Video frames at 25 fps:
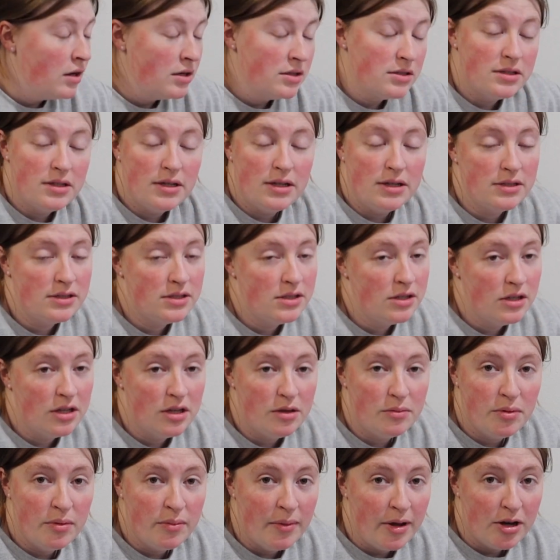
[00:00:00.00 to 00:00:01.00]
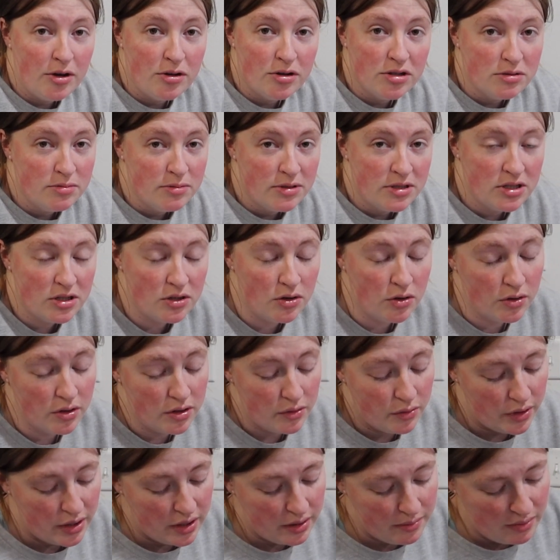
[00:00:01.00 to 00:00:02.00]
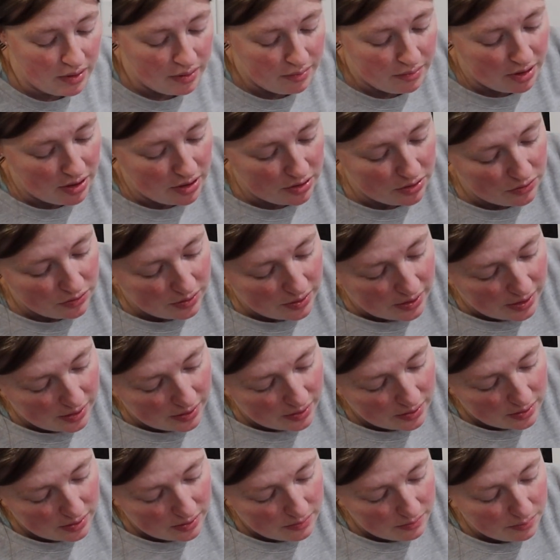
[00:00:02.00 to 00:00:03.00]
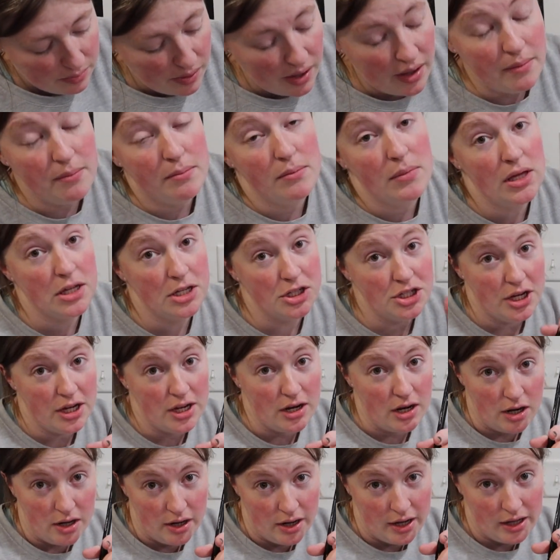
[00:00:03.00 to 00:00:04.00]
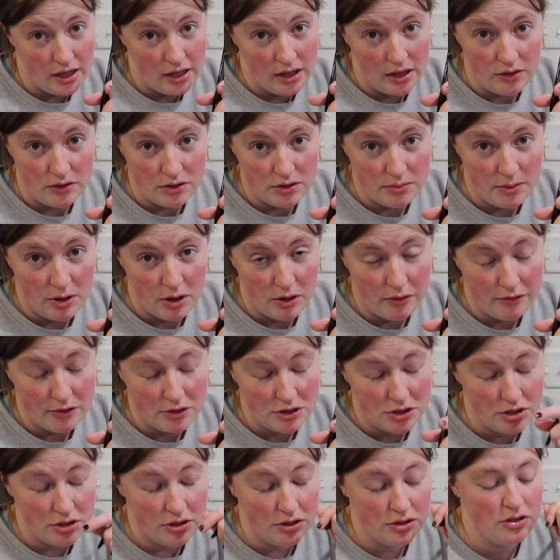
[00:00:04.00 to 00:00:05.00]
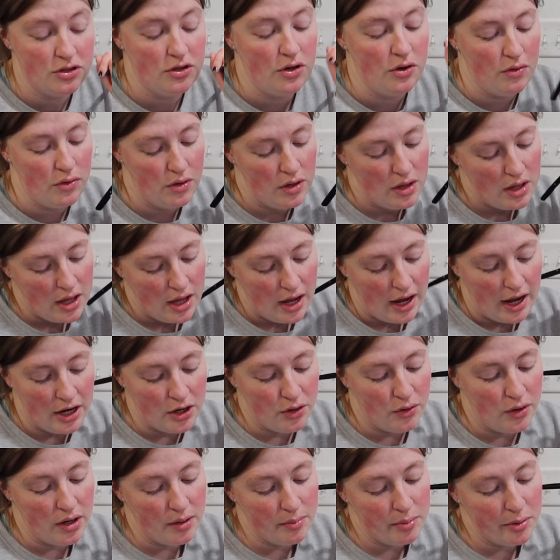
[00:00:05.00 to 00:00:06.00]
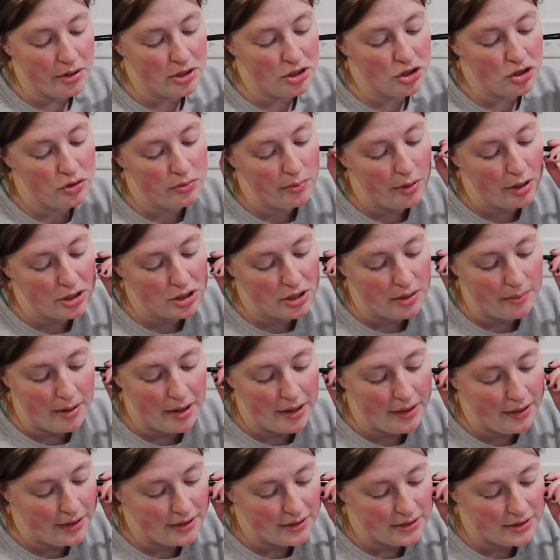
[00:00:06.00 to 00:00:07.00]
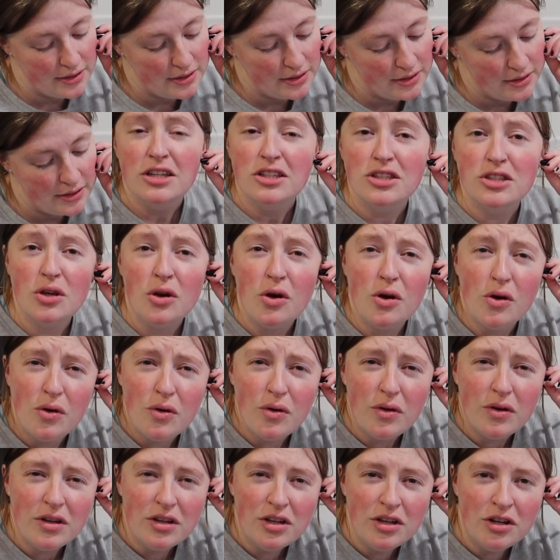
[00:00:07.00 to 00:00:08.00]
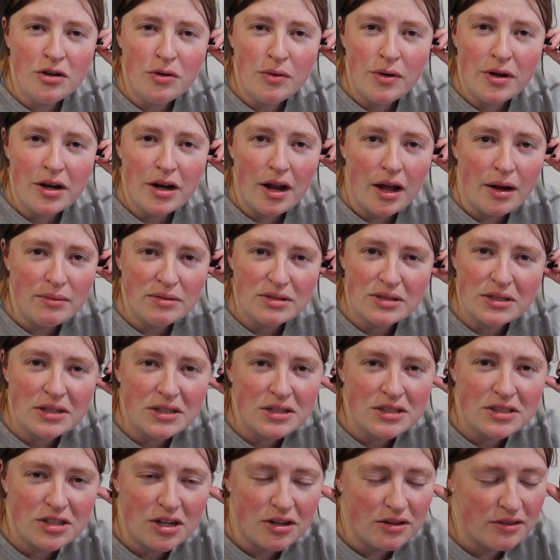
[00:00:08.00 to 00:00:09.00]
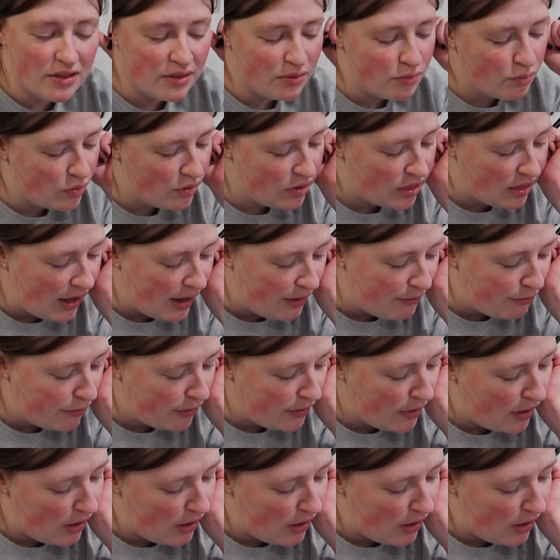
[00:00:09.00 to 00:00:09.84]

Honestly, I still need to put my Christmas decor away. Maybe I'll do that. But me and Jake are hanging out tomorrow for sure, so I don't want to put too much on my list. So, you know what? I'm just going to start with that for